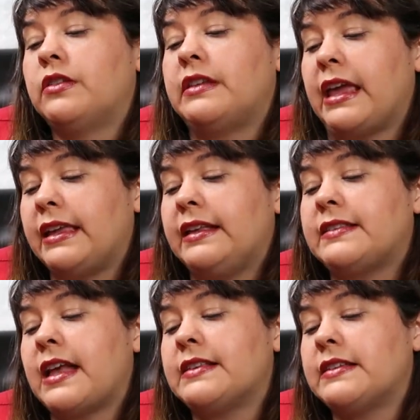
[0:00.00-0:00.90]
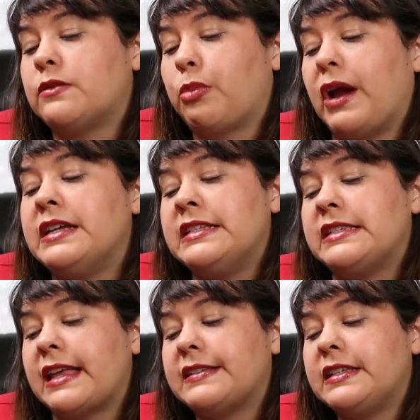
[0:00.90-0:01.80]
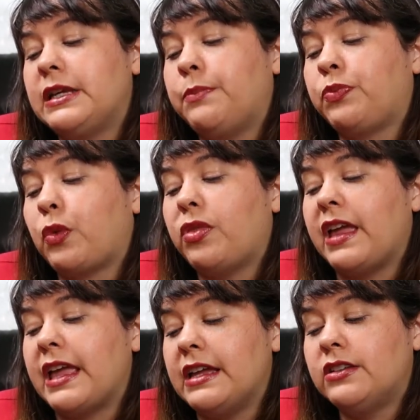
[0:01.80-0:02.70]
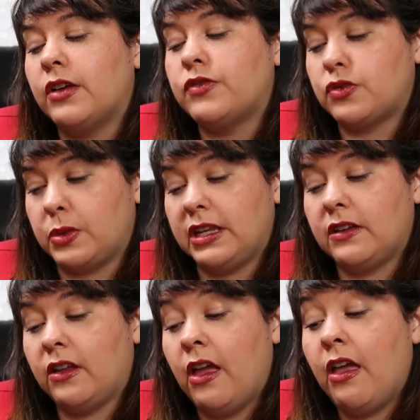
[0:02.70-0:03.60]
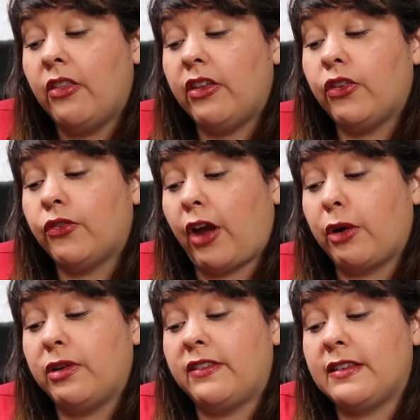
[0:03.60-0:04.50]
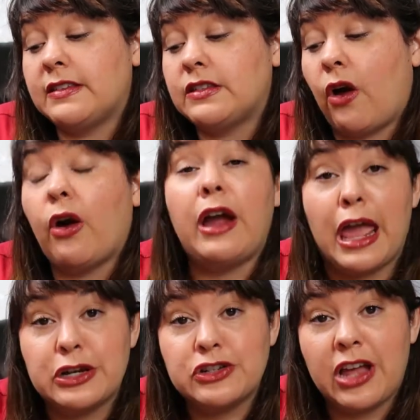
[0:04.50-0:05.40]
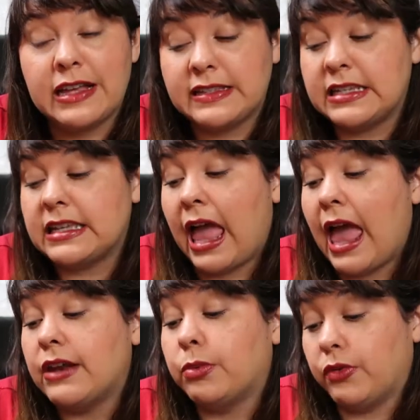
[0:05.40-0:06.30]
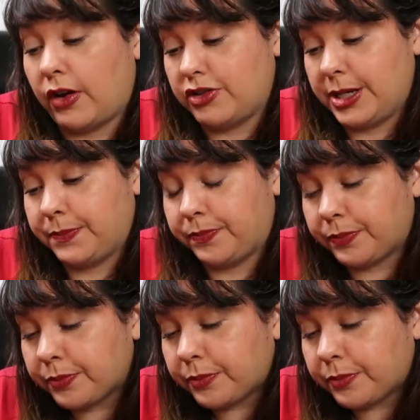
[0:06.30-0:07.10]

Yankee says it's bright and zesty with a hint of sweet. These fragrances are energizing and refreshing.